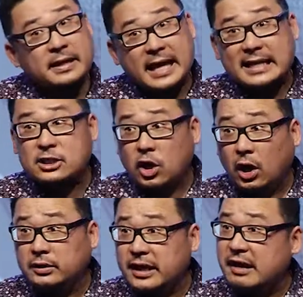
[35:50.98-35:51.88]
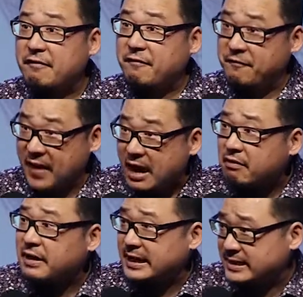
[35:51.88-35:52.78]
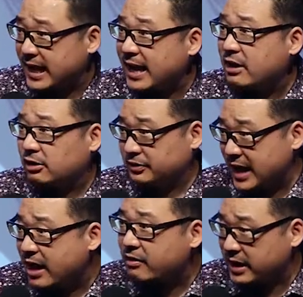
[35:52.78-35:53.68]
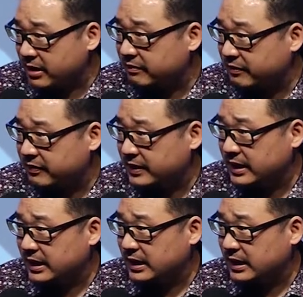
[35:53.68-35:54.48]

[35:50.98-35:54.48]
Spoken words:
That's called a fairy tale narrative.